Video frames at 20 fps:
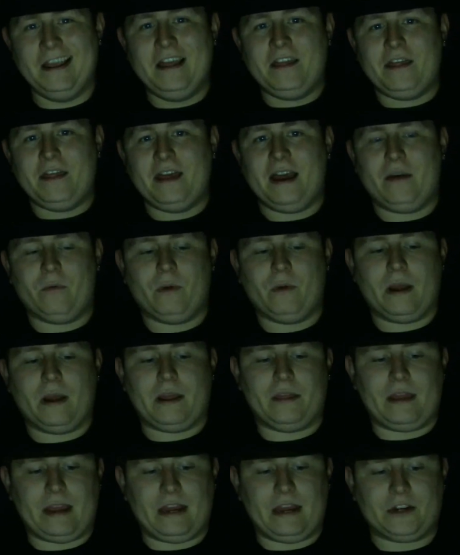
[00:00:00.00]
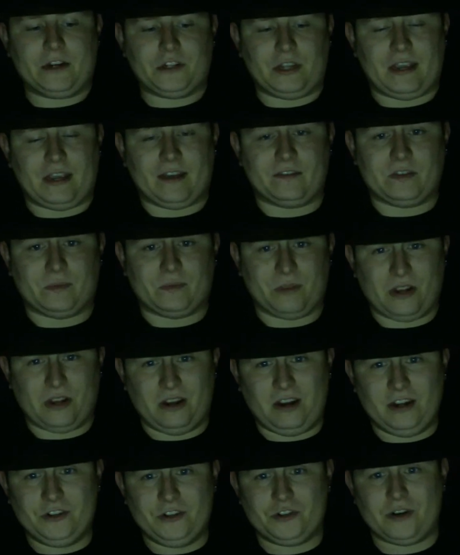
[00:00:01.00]
That way they actually have some
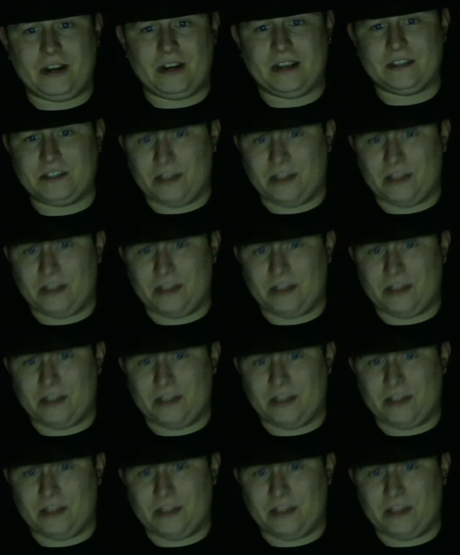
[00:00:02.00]
contrast